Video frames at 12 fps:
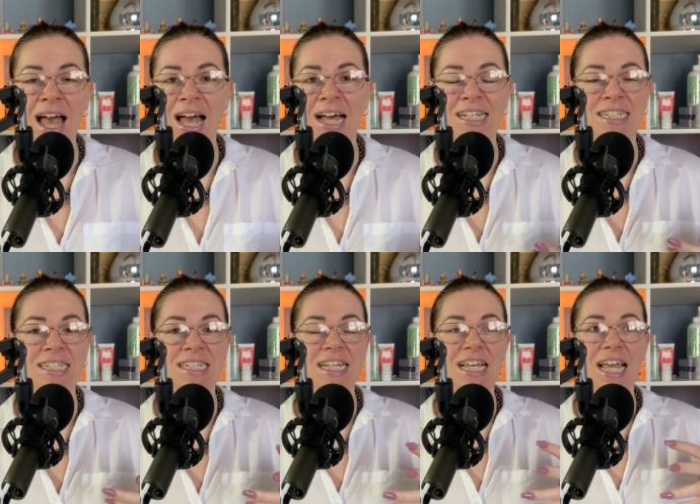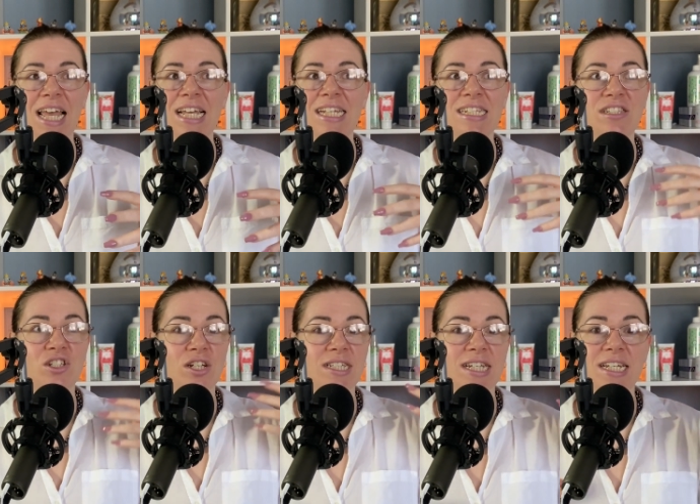and it is
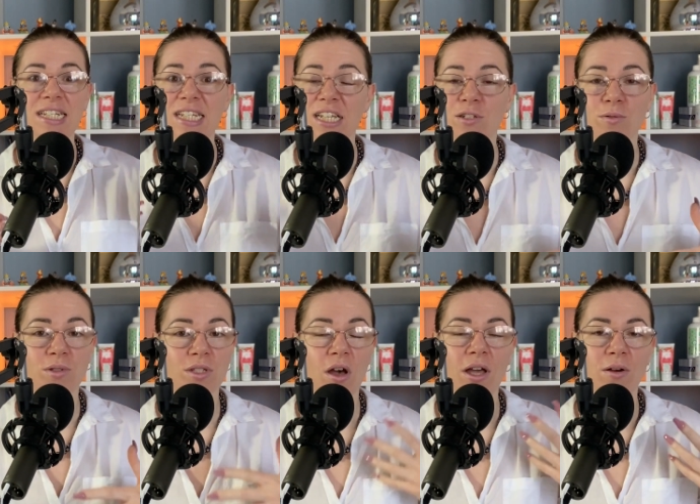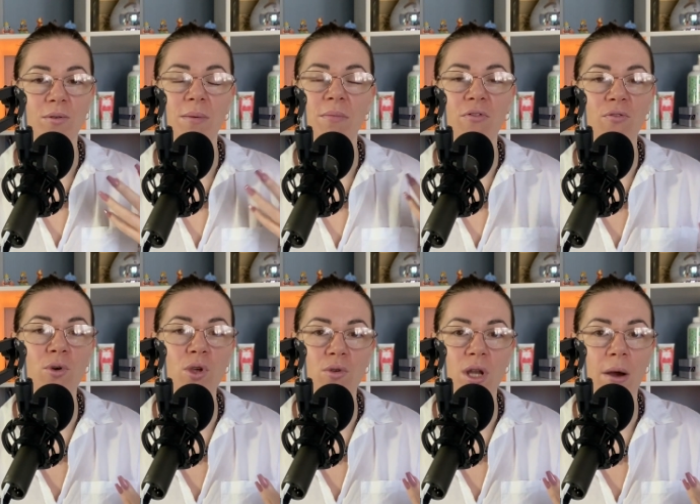just a continual cycle. And before
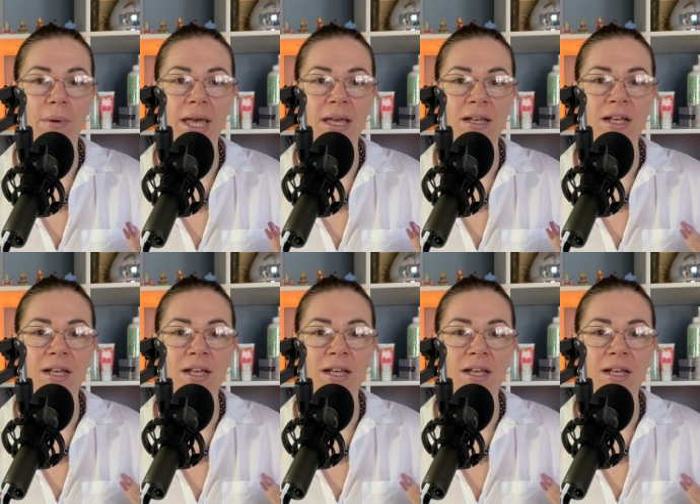you know it,